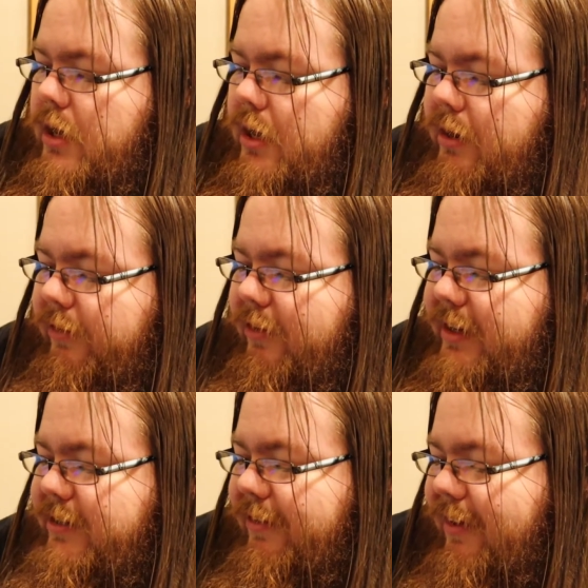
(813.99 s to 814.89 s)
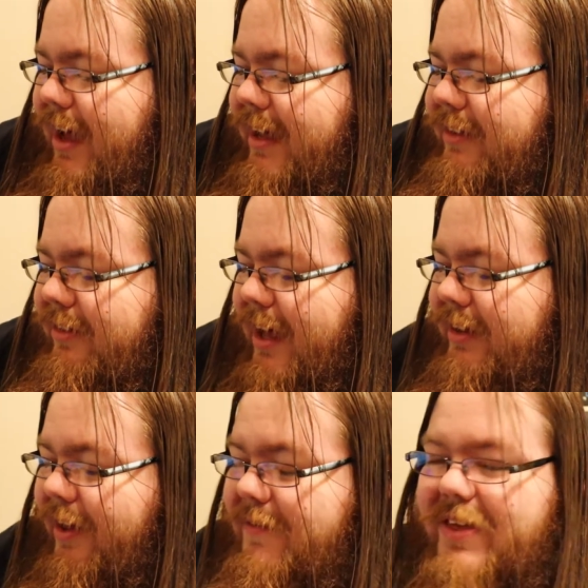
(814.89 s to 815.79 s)
And also I
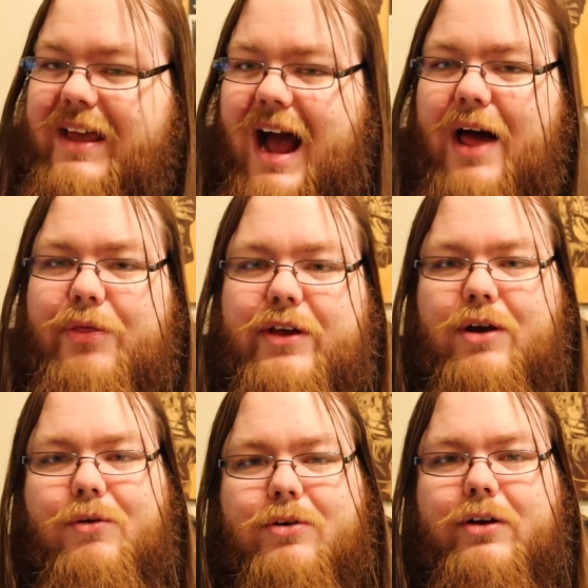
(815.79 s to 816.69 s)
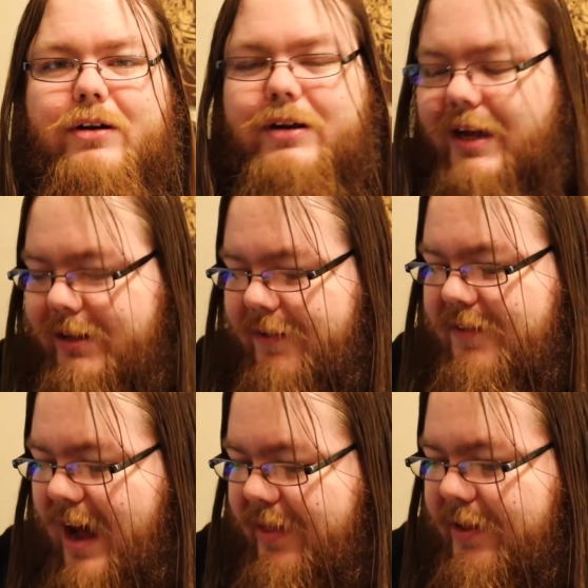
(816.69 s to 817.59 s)
love the gothic horror. I love
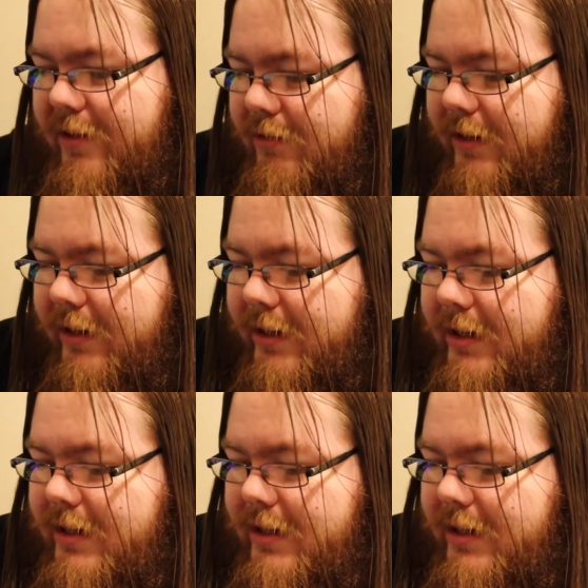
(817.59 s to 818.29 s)
gothic horror.